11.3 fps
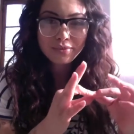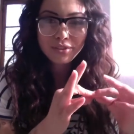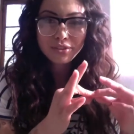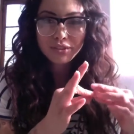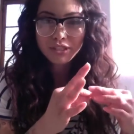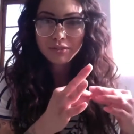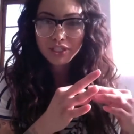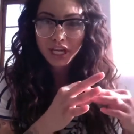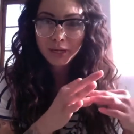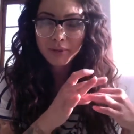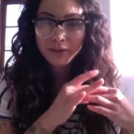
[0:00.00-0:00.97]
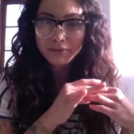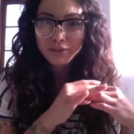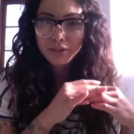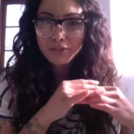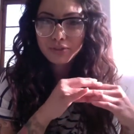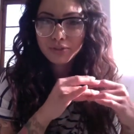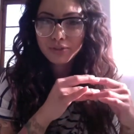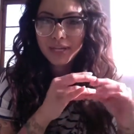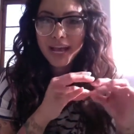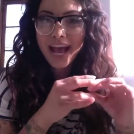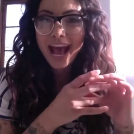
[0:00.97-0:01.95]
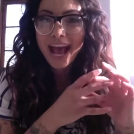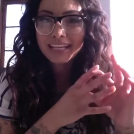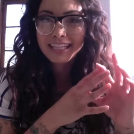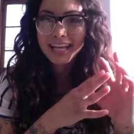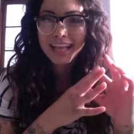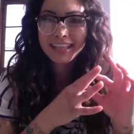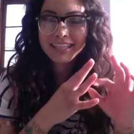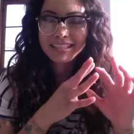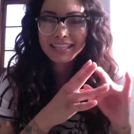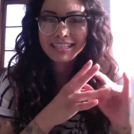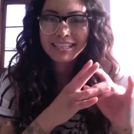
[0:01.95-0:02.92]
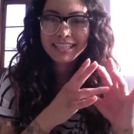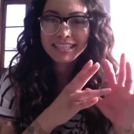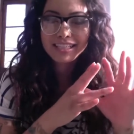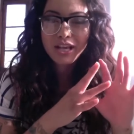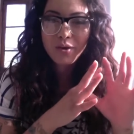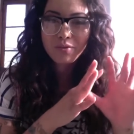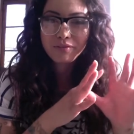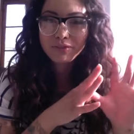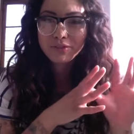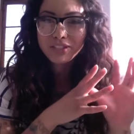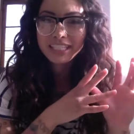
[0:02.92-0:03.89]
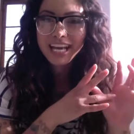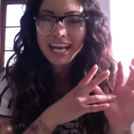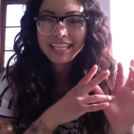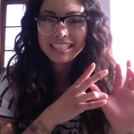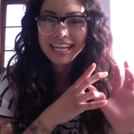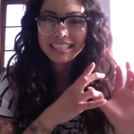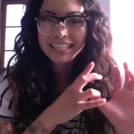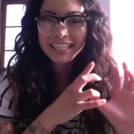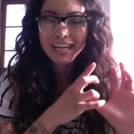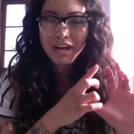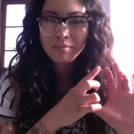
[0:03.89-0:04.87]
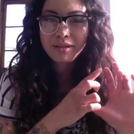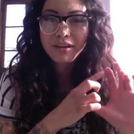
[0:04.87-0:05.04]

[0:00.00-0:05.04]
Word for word: you can check them out soon at thesexykidsrevolution.com